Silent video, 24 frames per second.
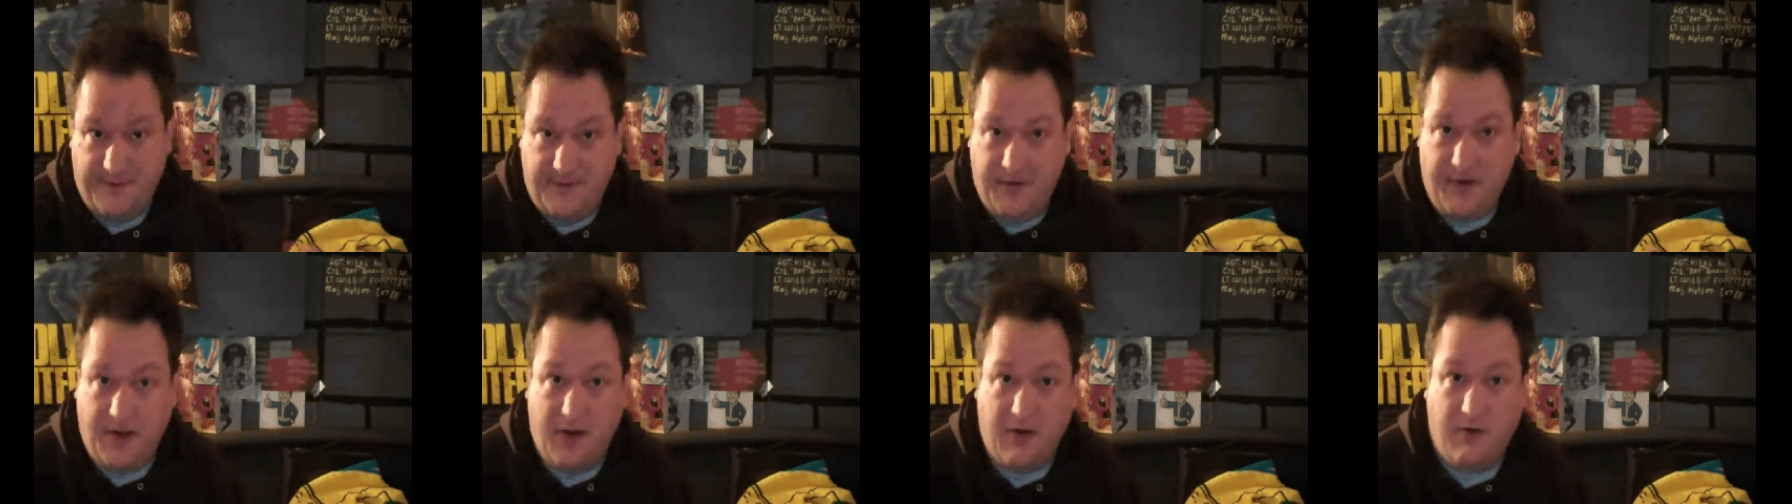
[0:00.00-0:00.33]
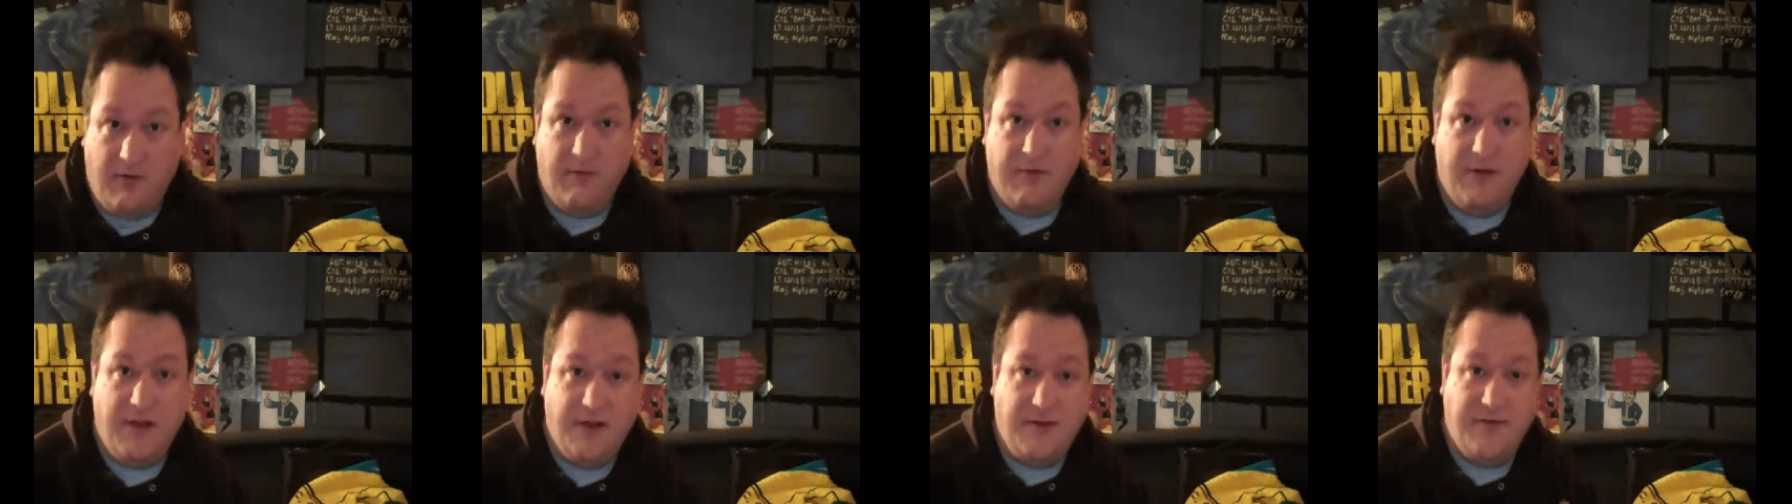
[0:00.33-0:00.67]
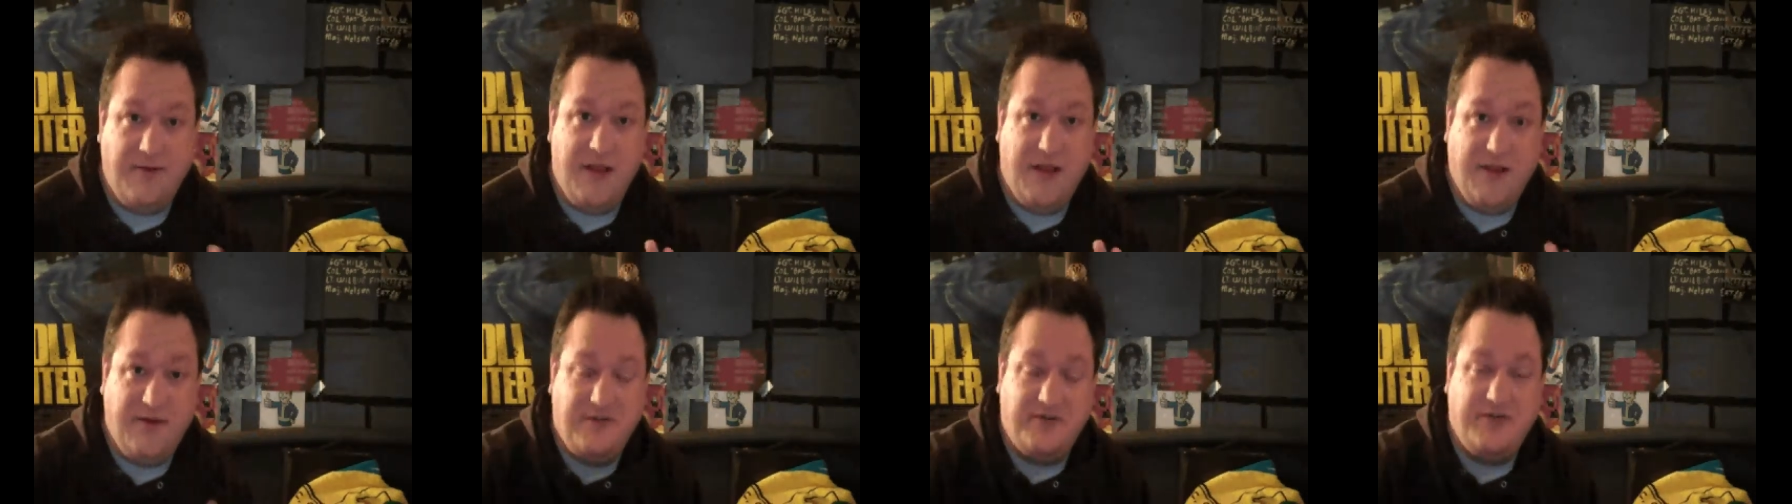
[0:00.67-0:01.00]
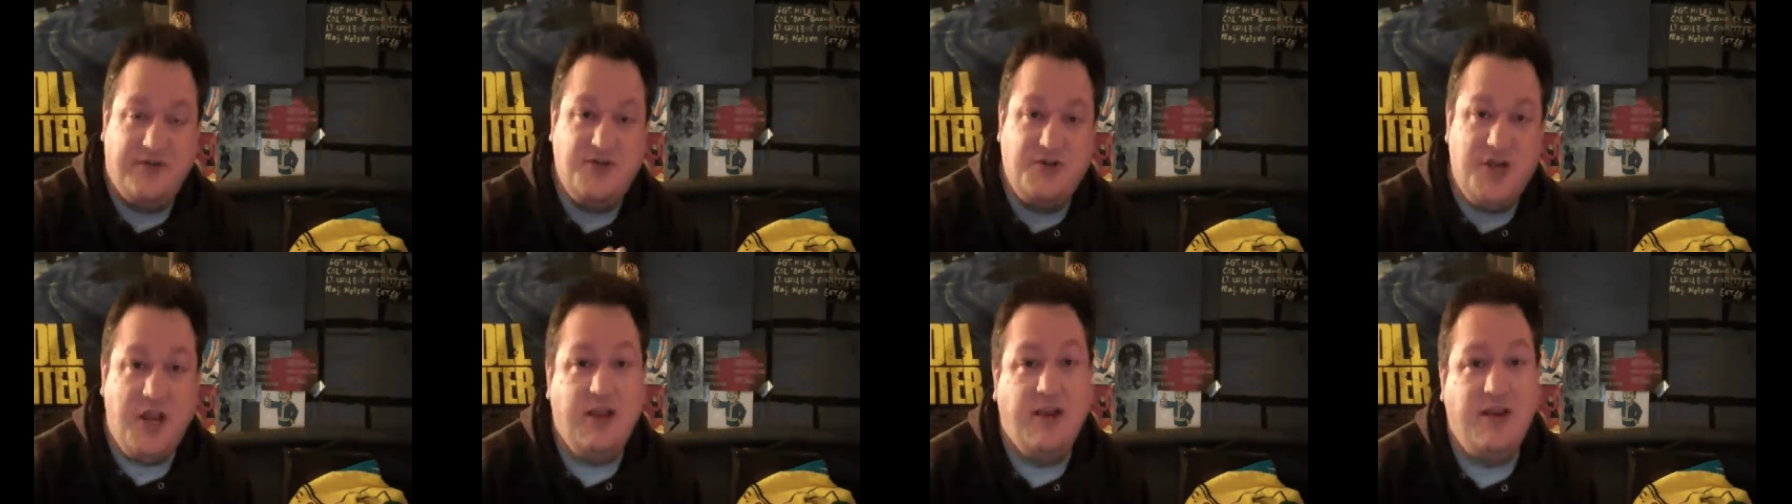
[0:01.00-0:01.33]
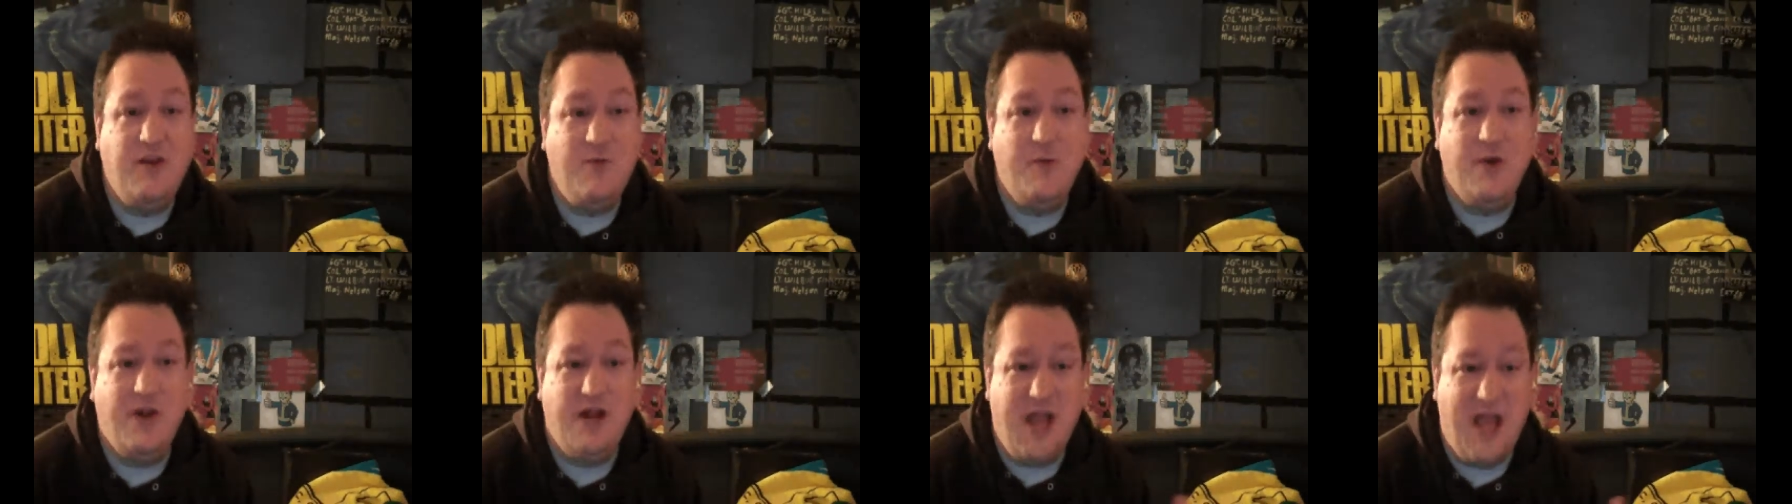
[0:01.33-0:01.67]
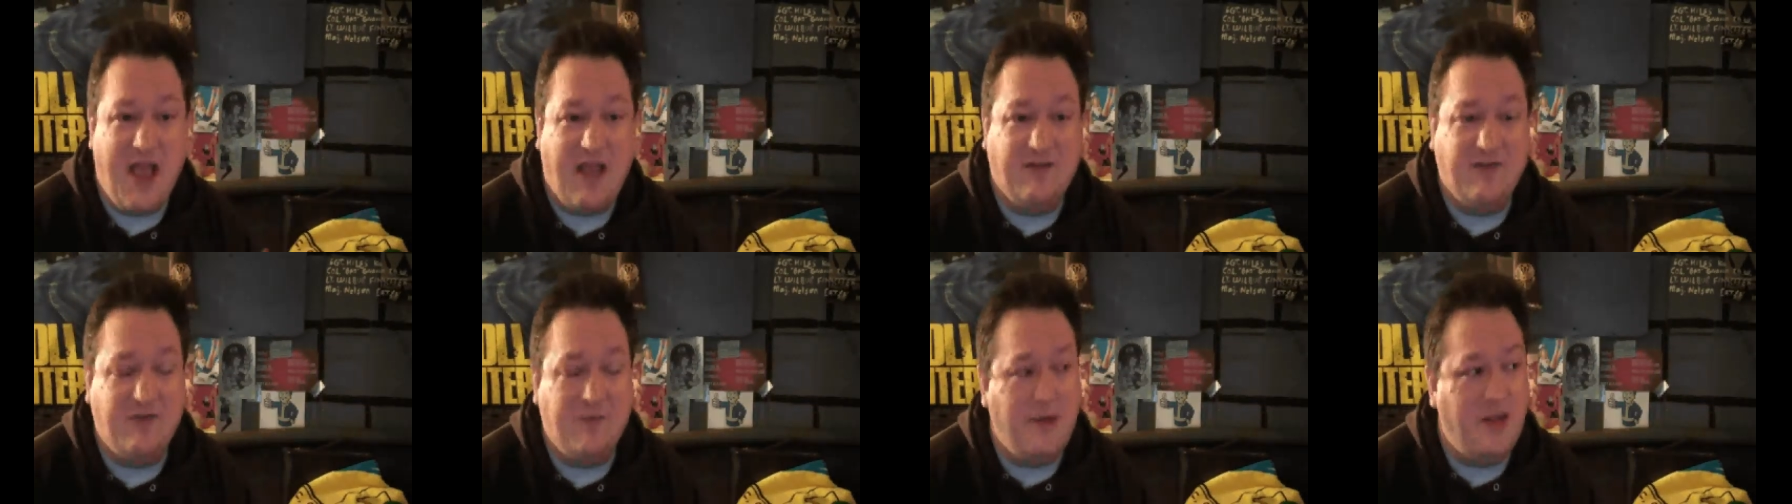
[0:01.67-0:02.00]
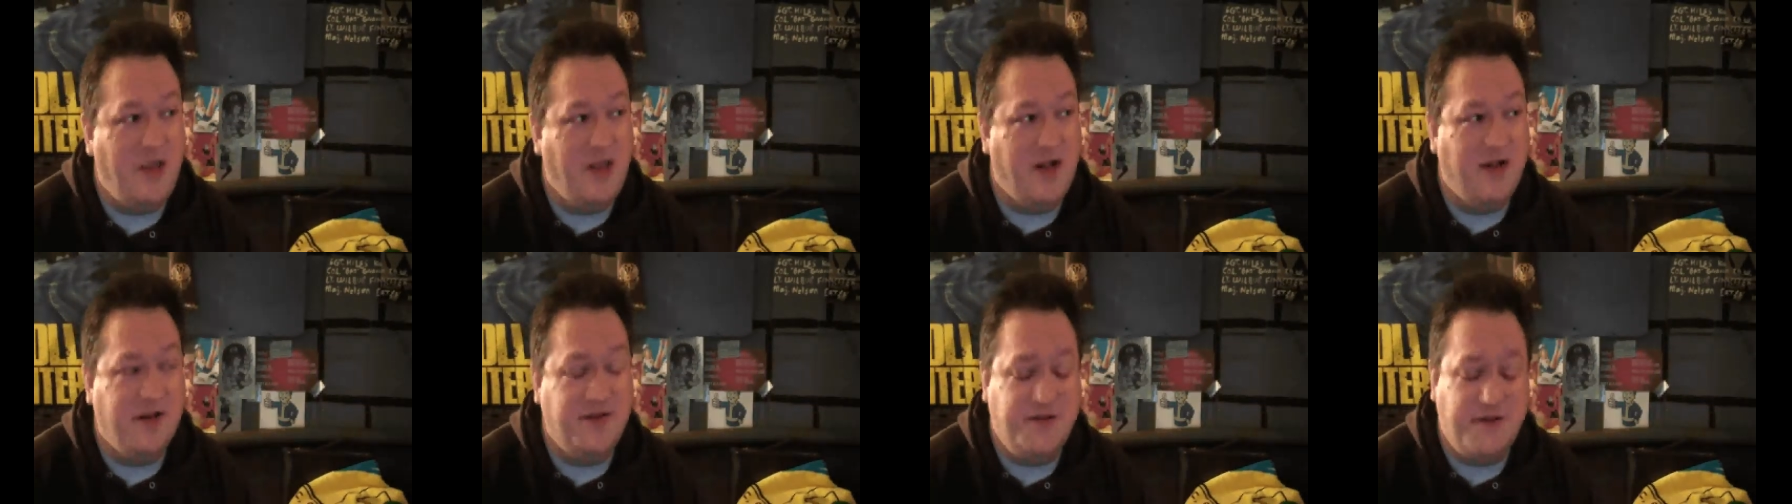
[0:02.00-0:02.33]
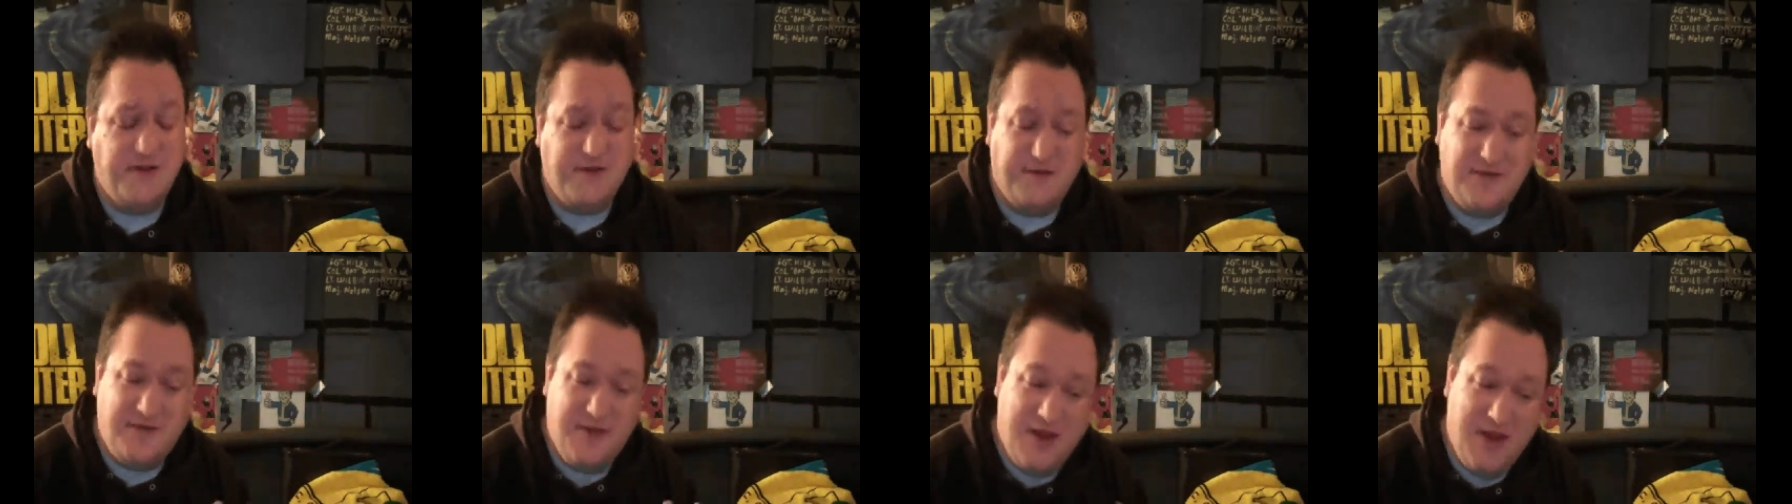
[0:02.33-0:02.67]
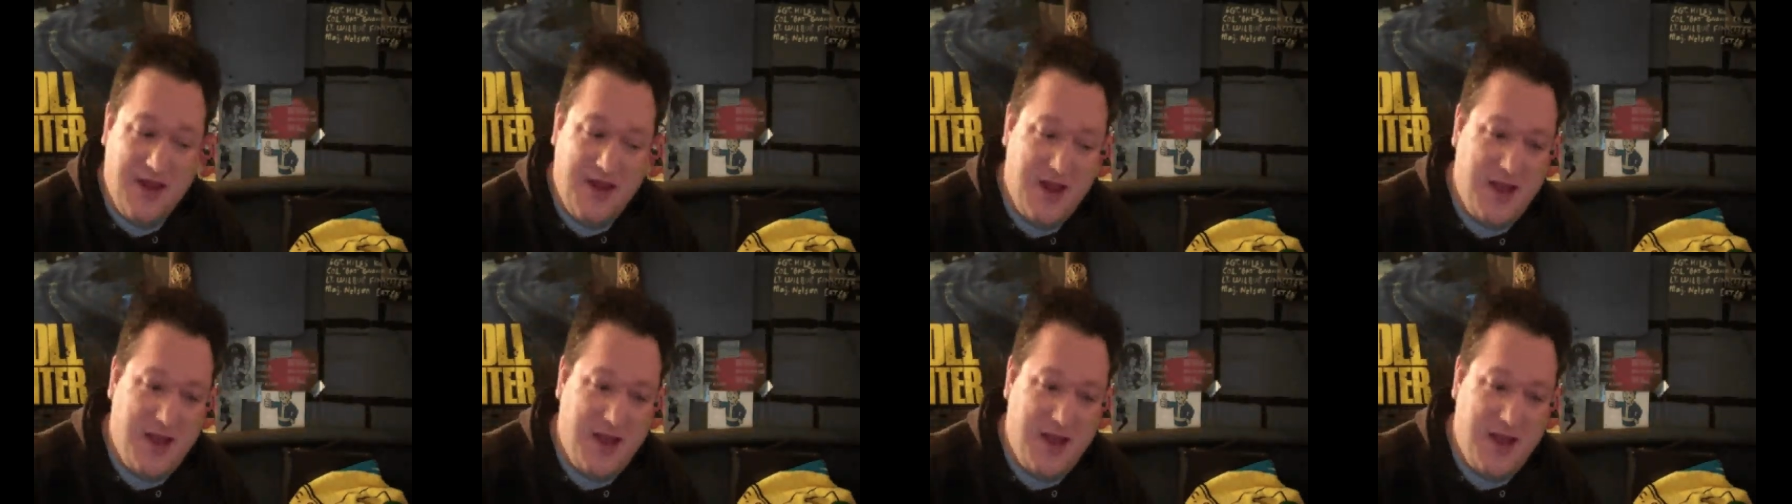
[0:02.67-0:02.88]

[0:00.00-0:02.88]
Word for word: you know it, it's shaky when it has to be, and it just